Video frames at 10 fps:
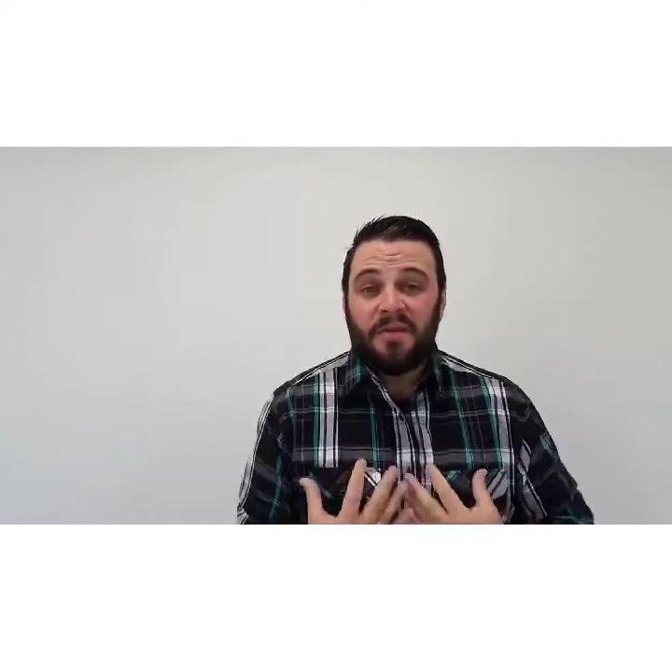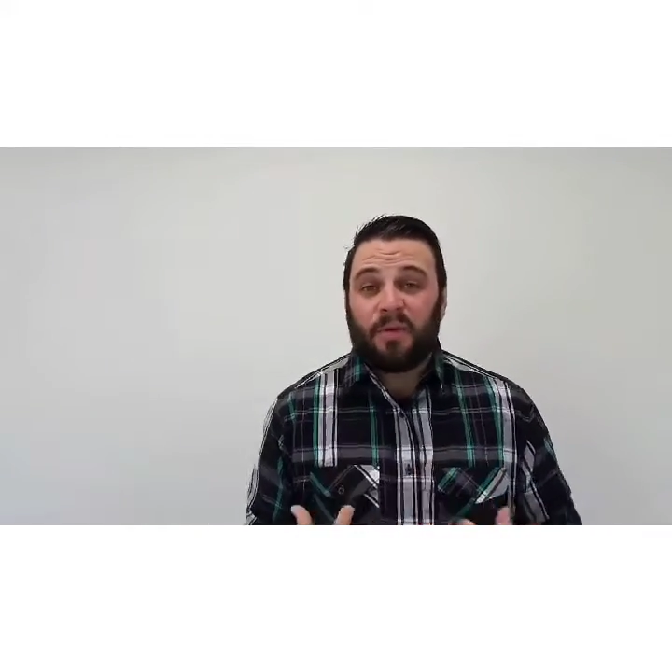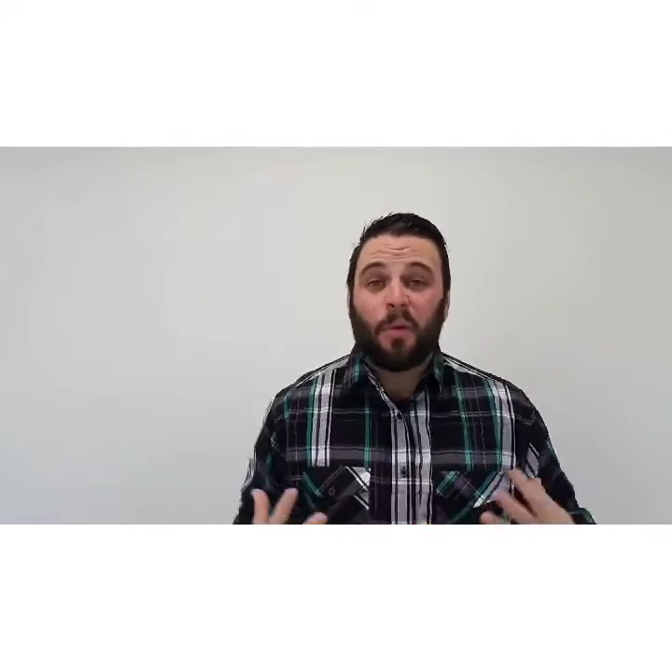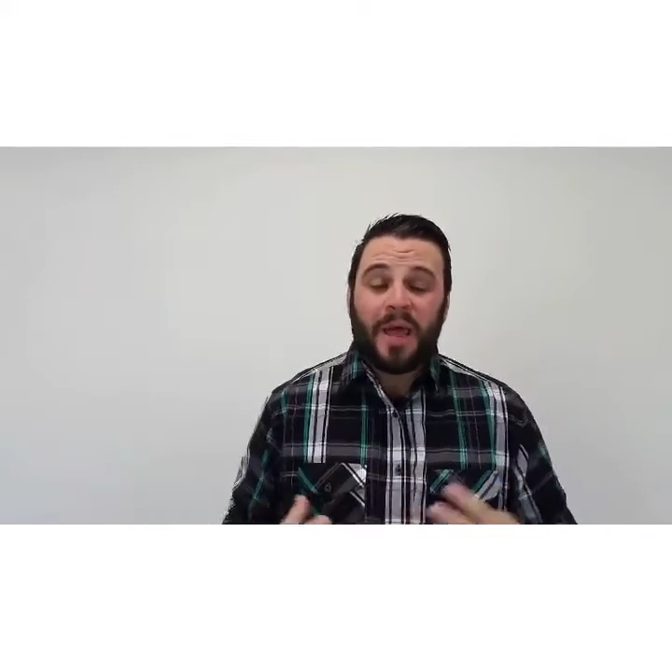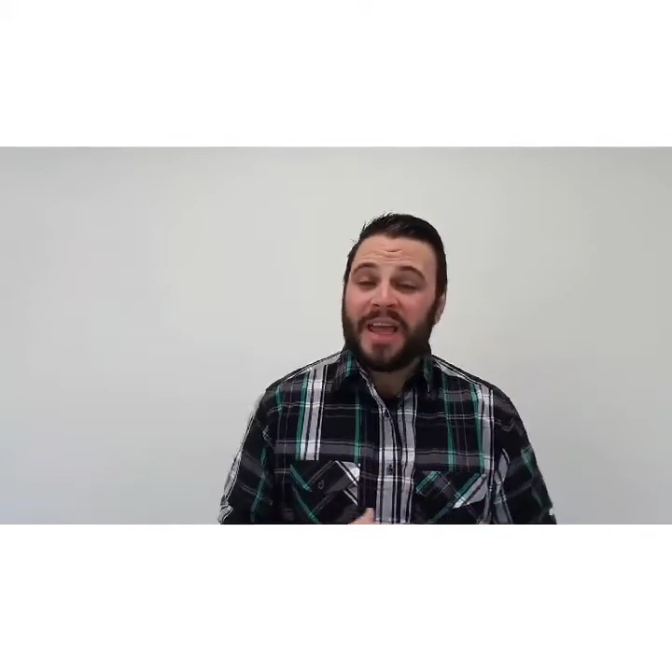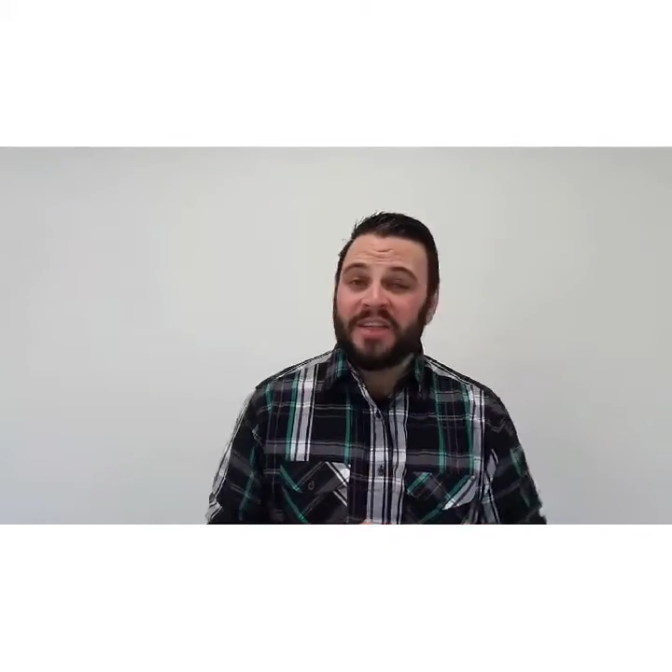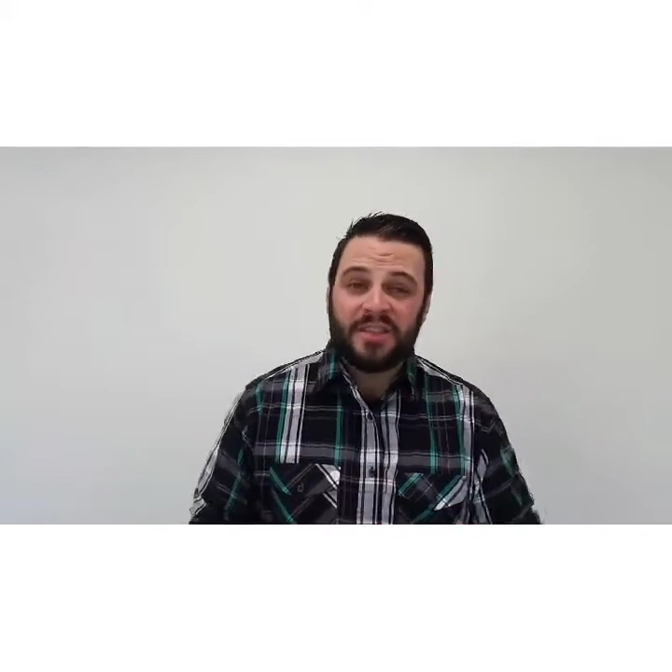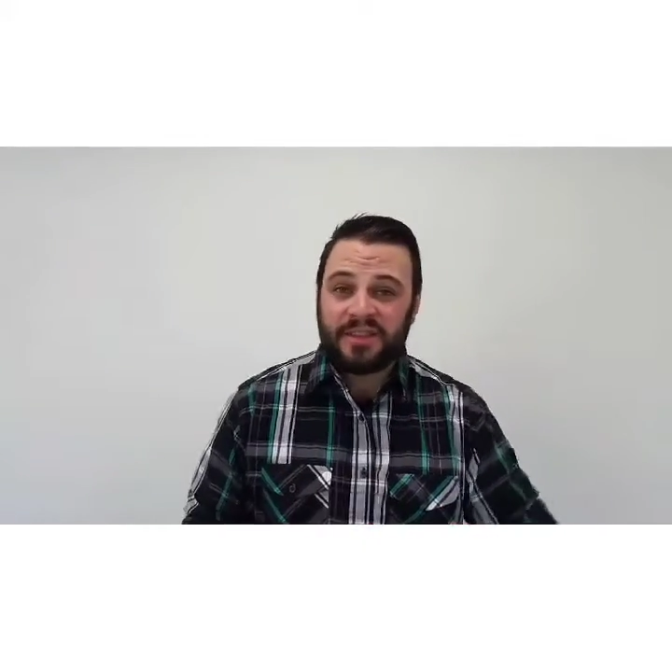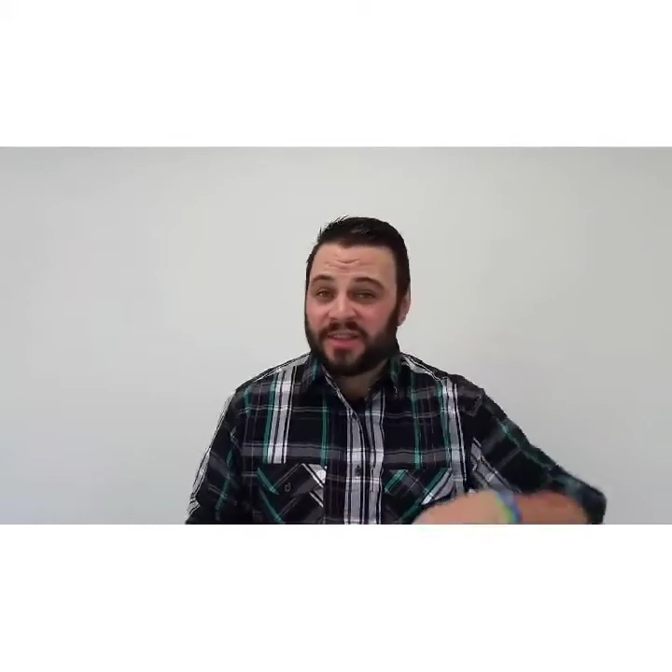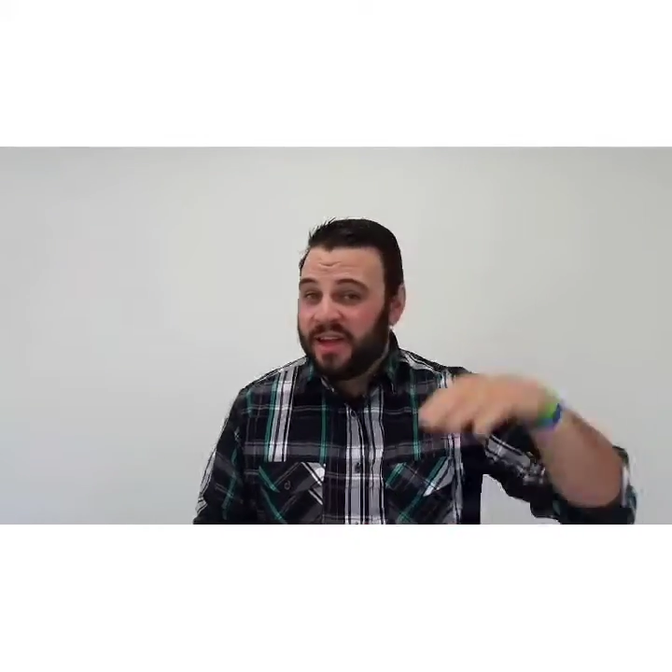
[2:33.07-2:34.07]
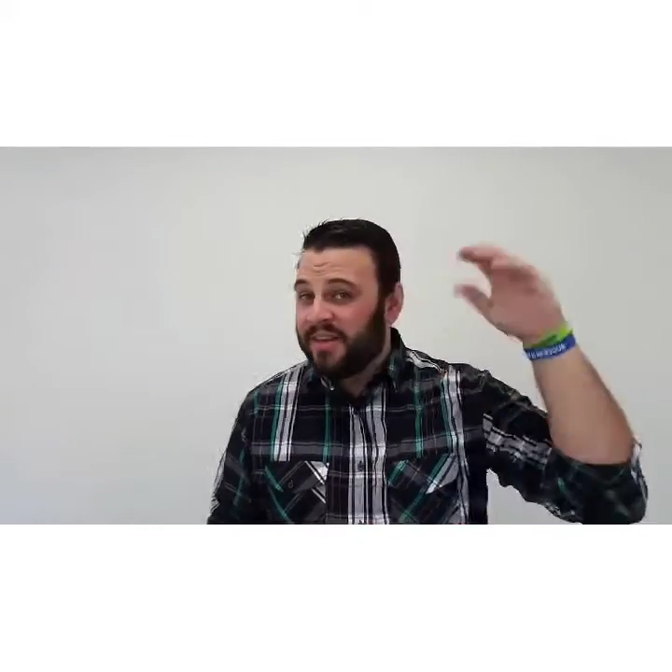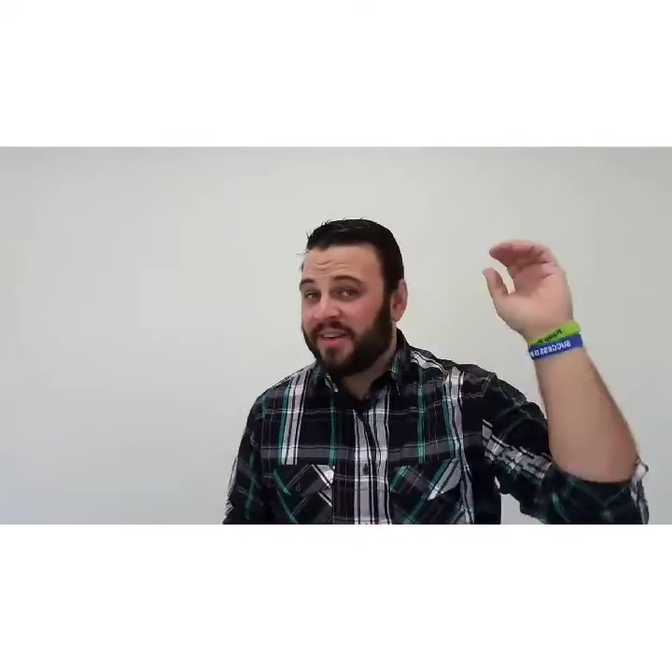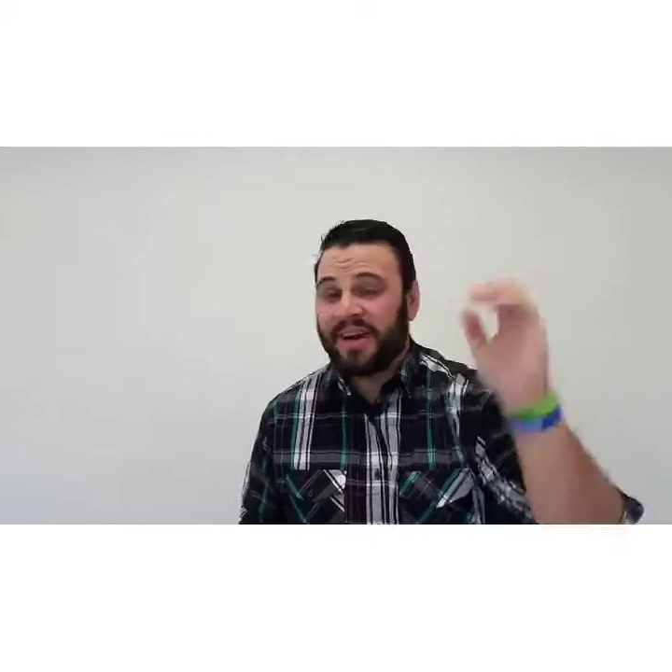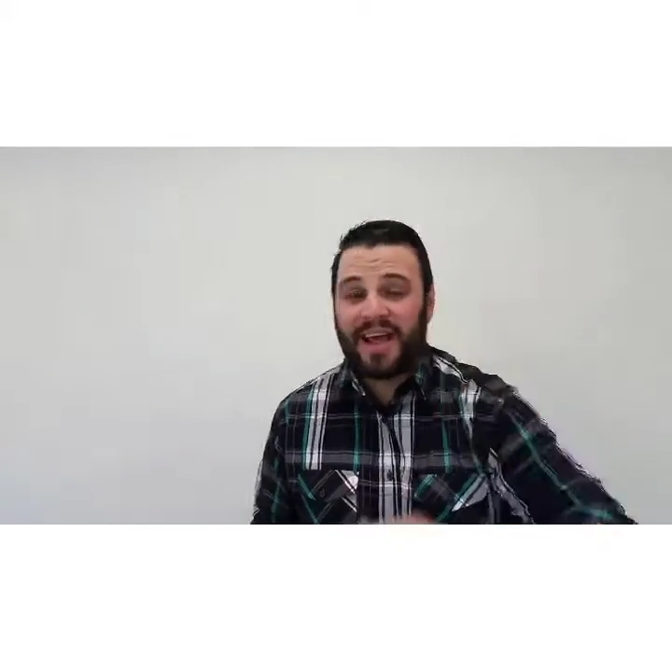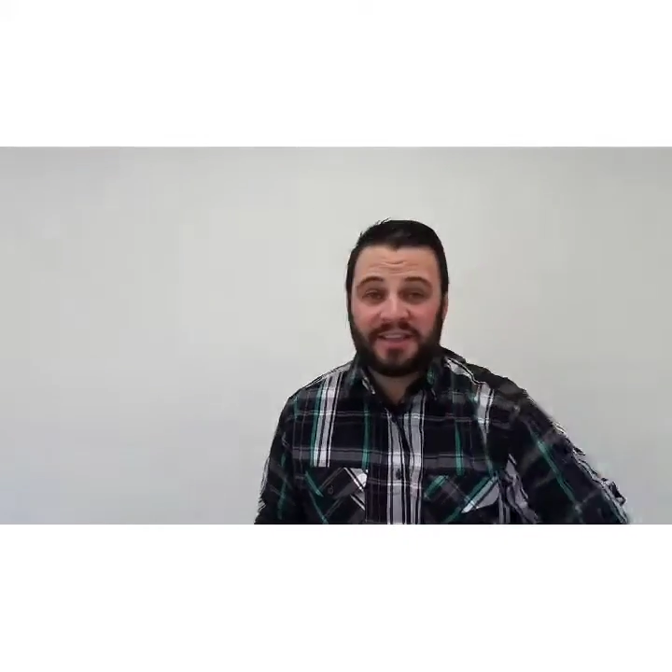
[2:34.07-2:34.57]
4 pages.
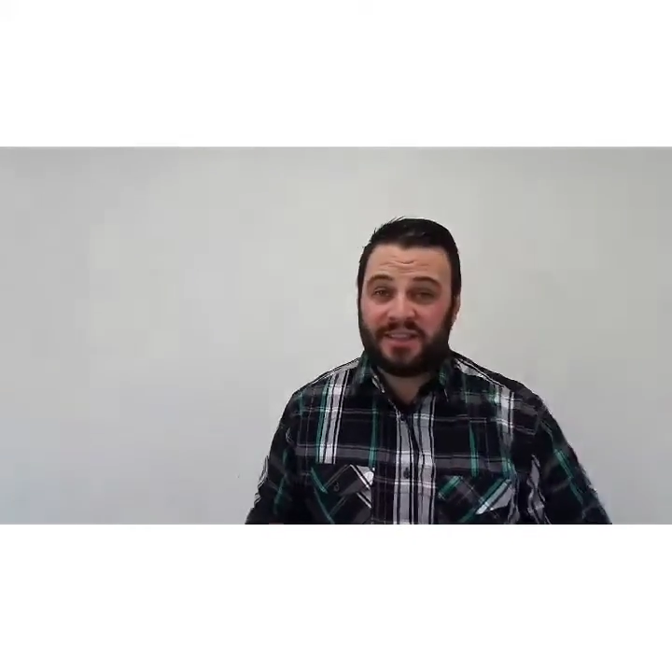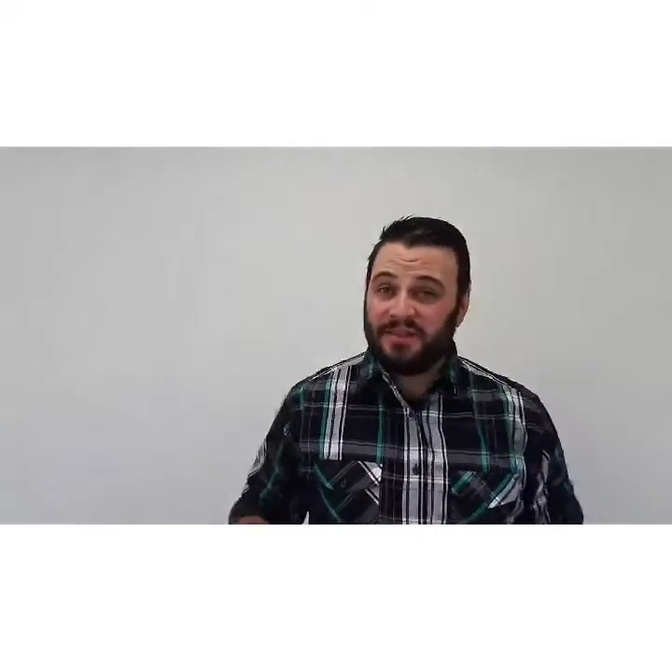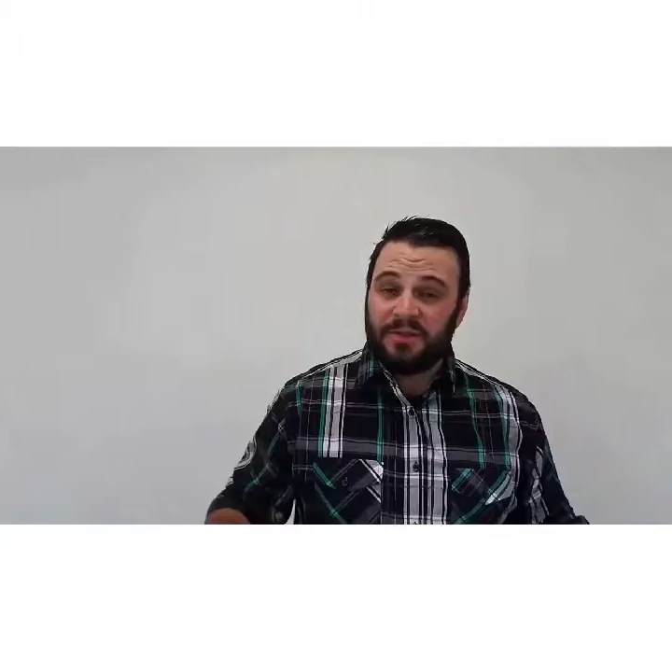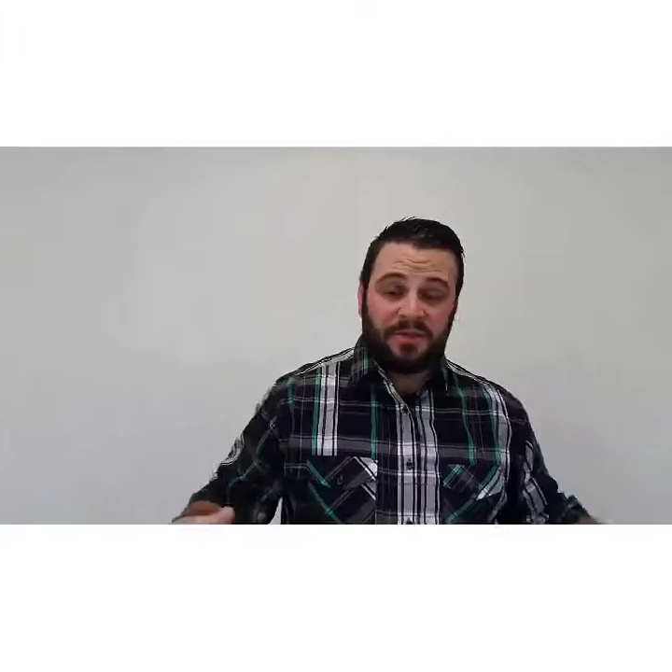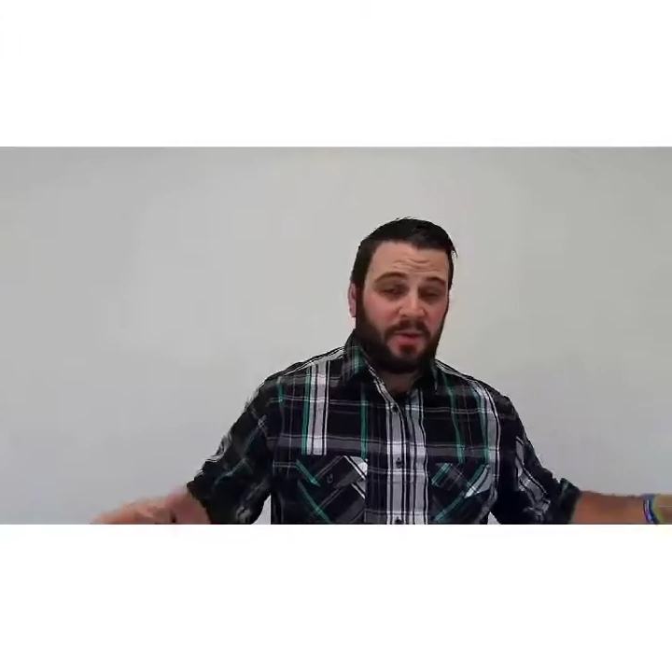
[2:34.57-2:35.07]
They're gonna ask you